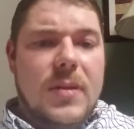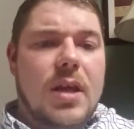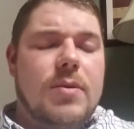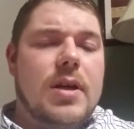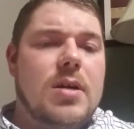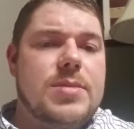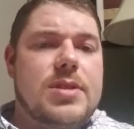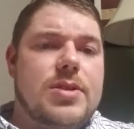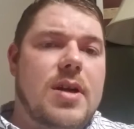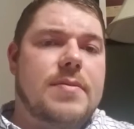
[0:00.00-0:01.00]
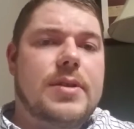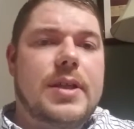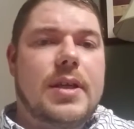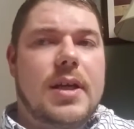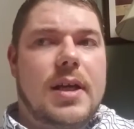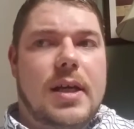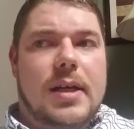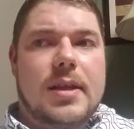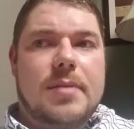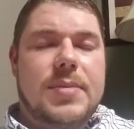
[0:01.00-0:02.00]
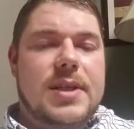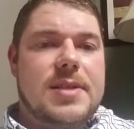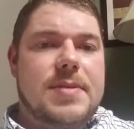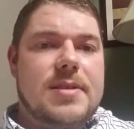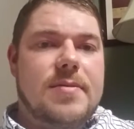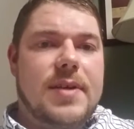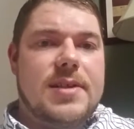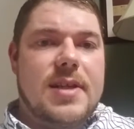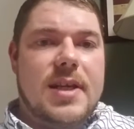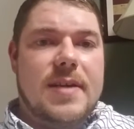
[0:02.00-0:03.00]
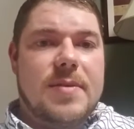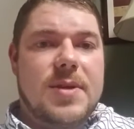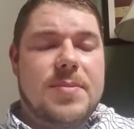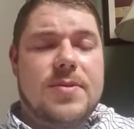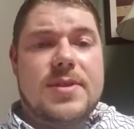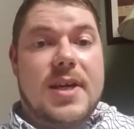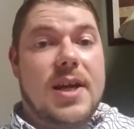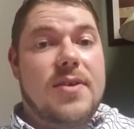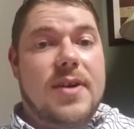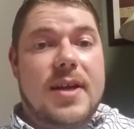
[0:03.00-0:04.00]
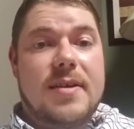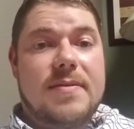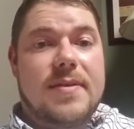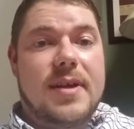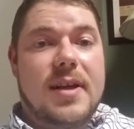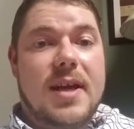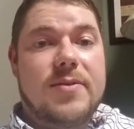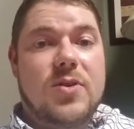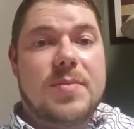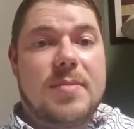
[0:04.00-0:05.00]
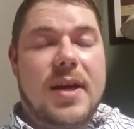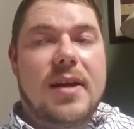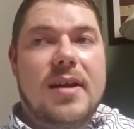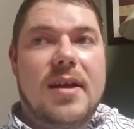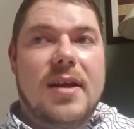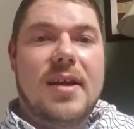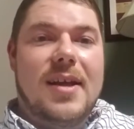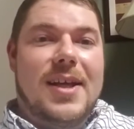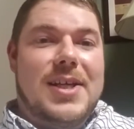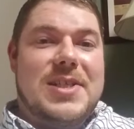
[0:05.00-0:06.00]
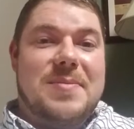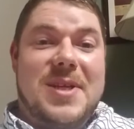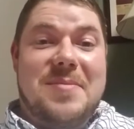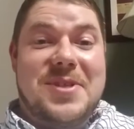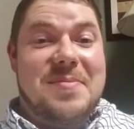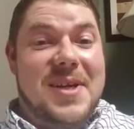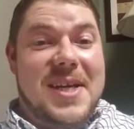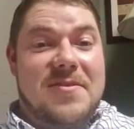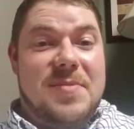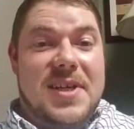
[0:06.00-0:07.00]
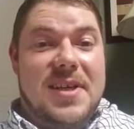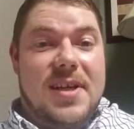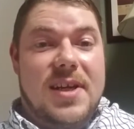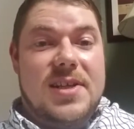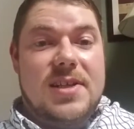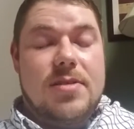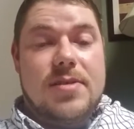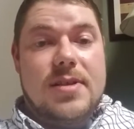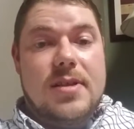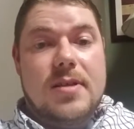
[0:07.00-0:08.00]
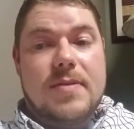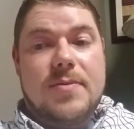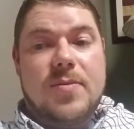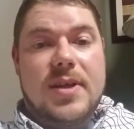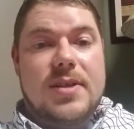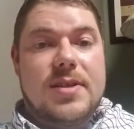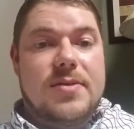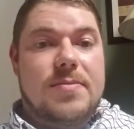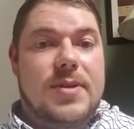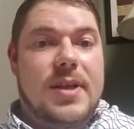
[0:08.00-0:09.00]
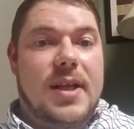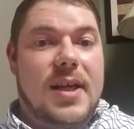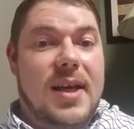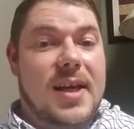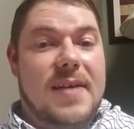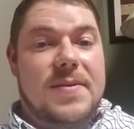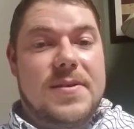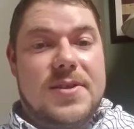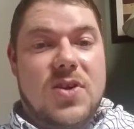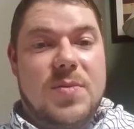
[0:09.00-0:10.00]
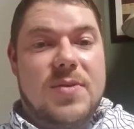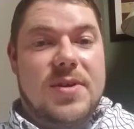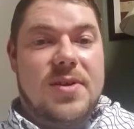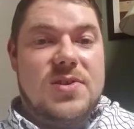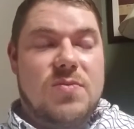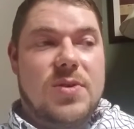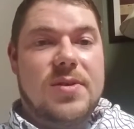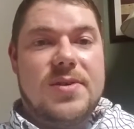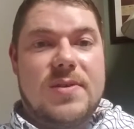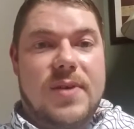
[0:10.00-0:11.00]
And when it comes to traveling, the biggest piece of advice that I give to people is get creative and have an open mind. Sometimes you might have to make a connection through a city you've never been to, but if you're determined where there's a will, there's a